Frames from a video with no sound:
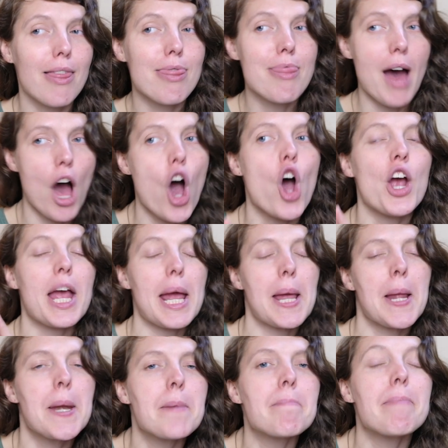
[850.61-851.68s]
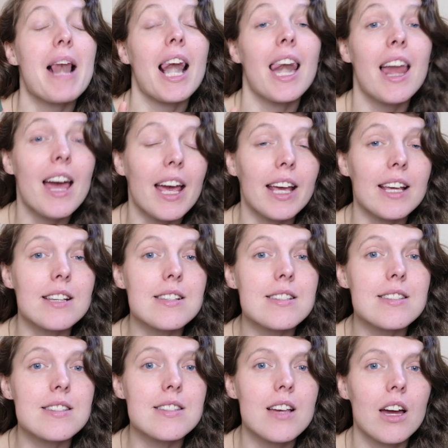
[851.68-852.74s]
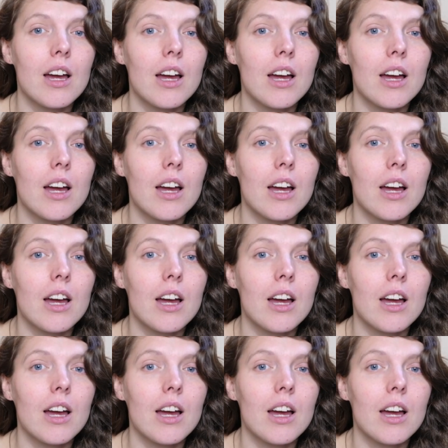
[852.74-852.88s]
that are in place